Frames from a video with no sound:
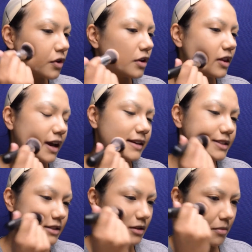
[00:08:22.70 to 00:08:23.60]

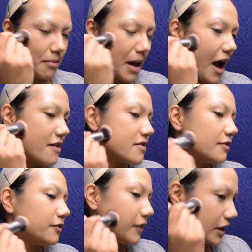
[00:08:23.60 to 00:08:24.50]
nice matte
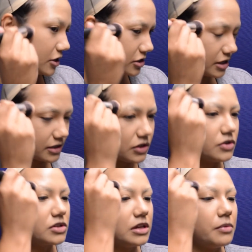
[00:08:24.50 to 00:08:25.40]
finish is
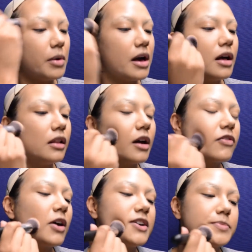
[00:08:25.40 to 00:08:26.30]
usually what a lot of
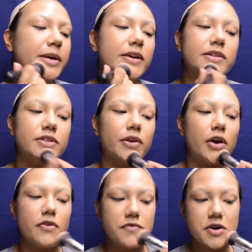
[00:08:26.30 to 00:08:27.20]
cosplayers
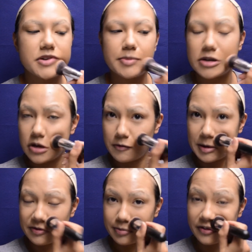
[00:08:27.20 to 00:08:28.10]
go for, especially
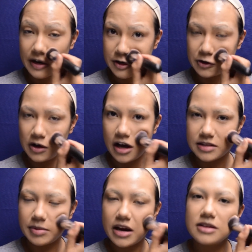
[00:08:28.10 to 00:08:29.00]
professional
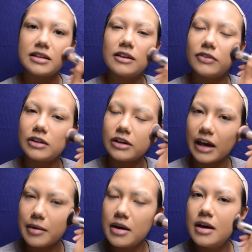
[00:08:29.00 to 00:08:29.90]
cosplayers. Like if you look
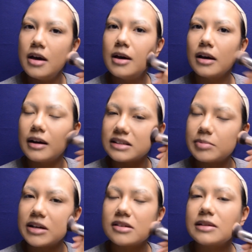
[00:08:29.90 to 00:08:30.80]
at
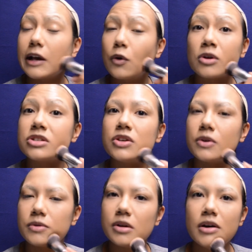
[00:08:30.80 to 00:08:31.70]
cosplayers like
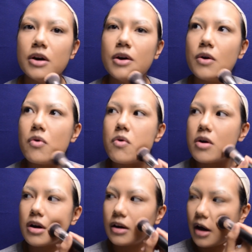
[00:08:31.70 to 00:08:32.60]
Cortoon
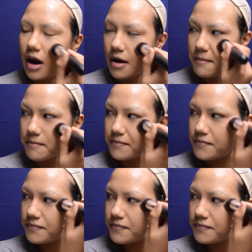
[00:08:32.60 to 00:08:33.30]
or I'm